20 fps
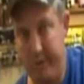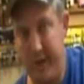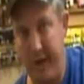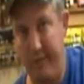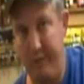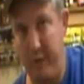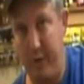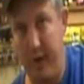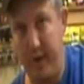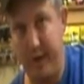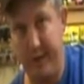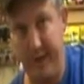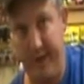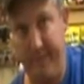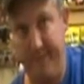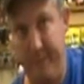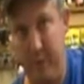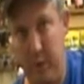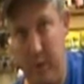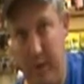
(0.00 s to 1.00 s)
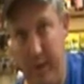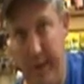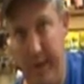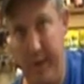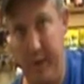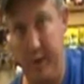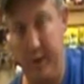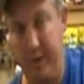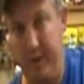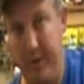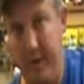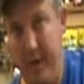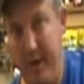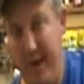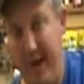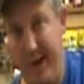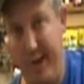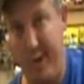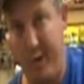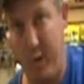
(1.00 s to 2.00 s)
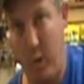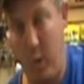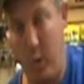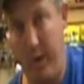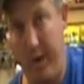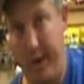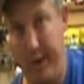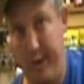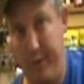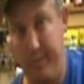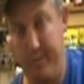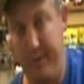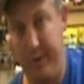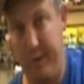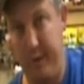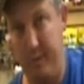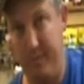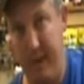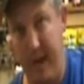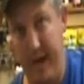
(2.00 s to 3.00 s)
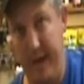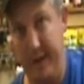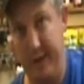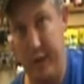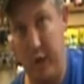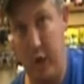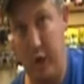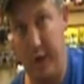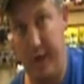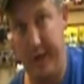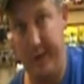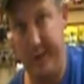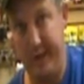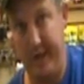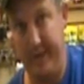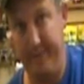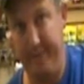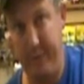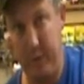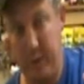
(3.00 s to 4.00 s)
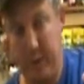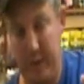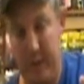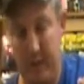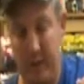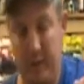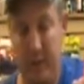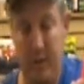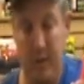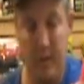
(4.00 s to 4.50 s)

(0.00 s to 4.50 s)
Say if you've got a 10-foot leader and your cork and your bait is hung at 10 foot,